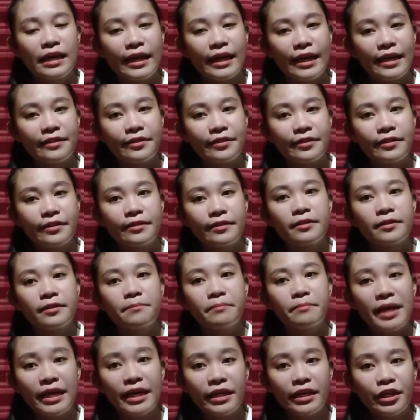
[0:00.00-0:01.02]
It
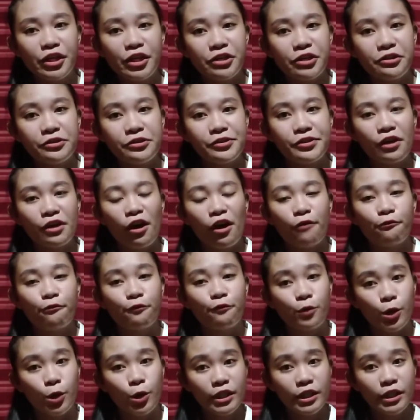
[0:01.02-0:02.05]
make use
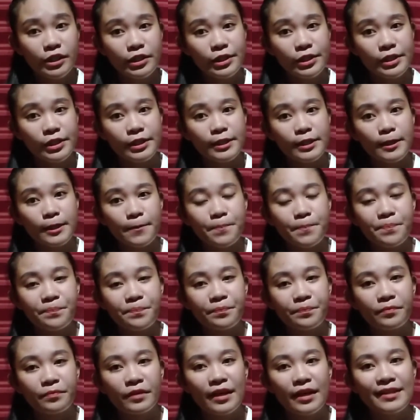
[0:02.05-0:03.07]
of words,
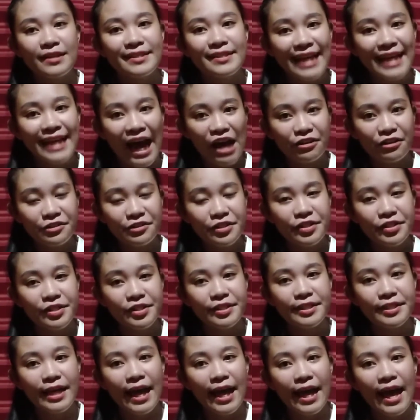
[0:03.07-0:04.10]

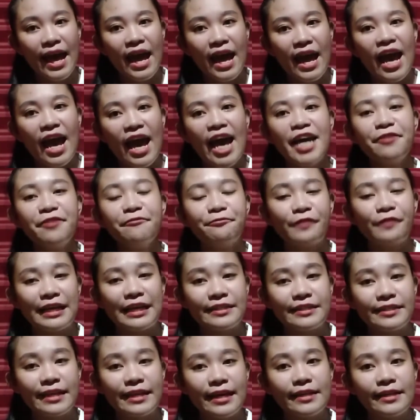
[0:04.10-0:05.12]
sounds, and
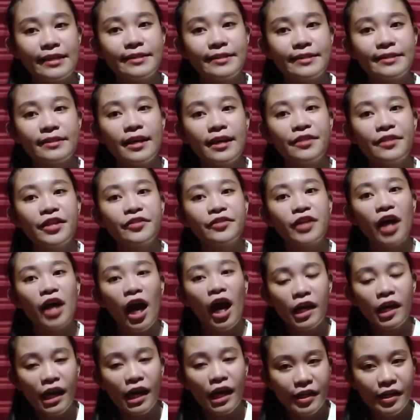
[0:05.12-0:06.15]
phrases that
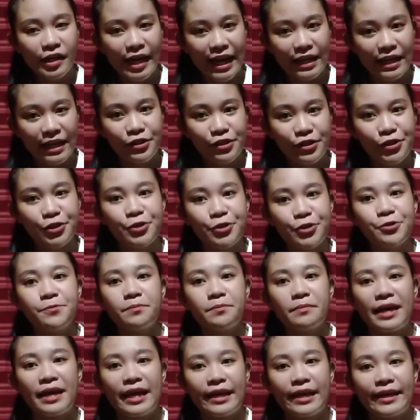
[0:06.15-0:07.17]
are arranged to
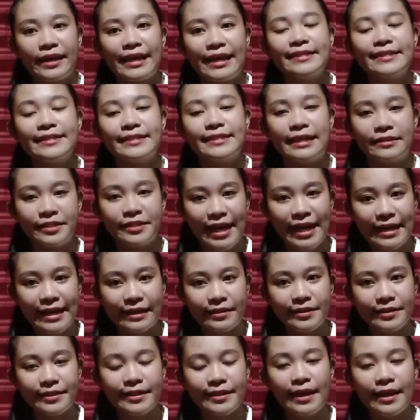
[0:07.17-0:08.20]
make a
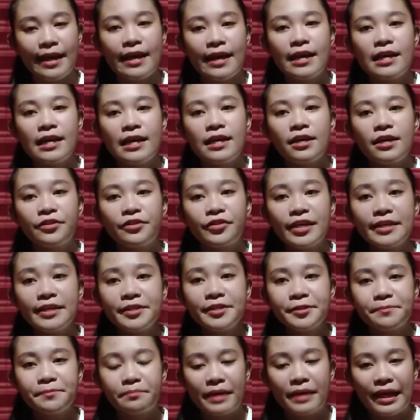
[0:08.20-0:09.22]
sentence.
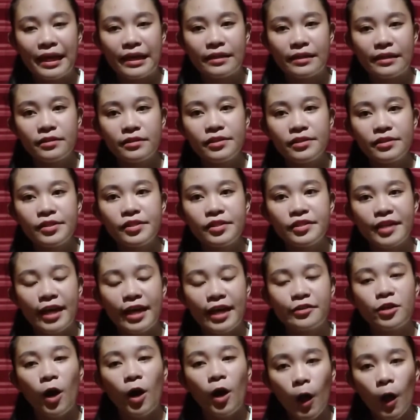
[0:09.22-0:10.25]
This means
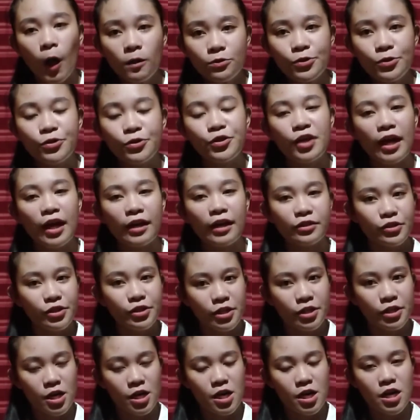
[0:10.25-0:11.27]
that all
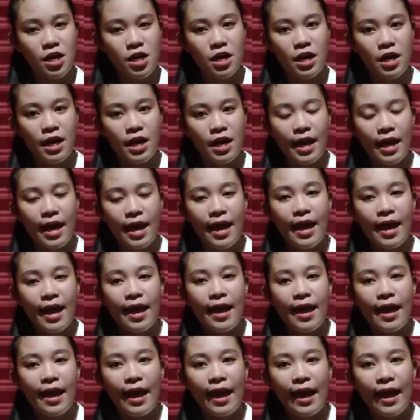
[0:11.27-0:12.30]
structure
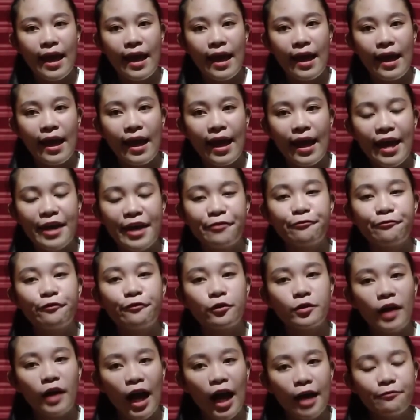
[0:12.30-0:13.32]
and
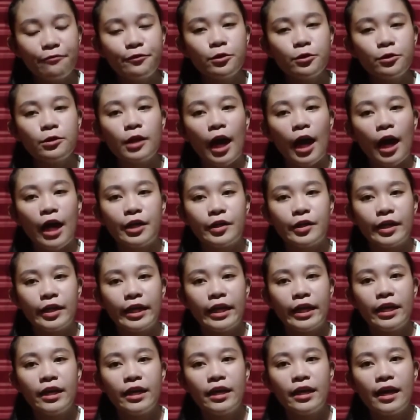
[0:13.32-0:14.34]

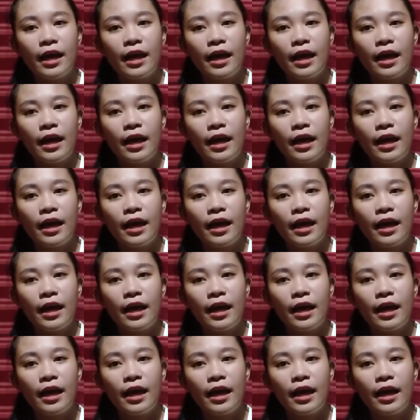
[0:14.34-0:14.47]
vocabulary